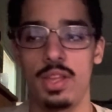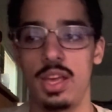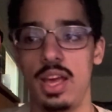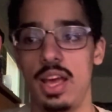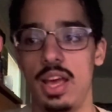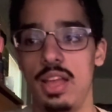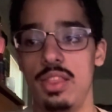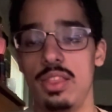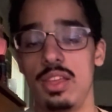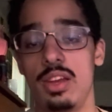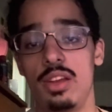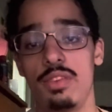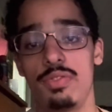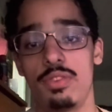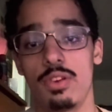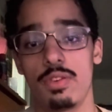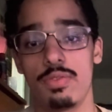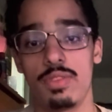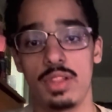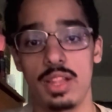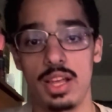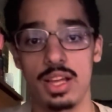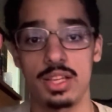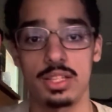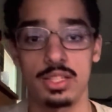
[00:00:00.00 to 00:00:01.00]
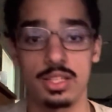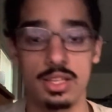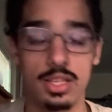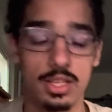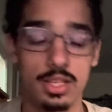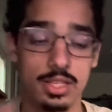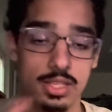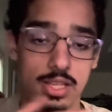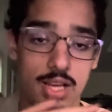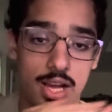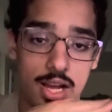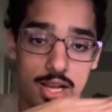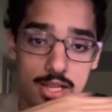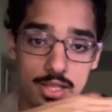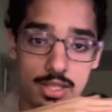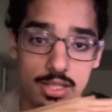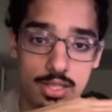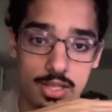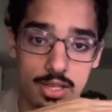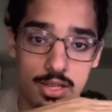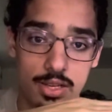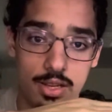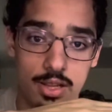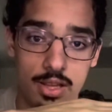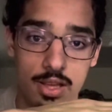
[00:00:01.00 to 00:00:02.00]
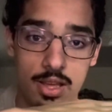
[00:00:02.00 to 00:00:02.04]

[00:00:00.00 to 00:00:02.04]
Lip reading: And then if your velocity is constant,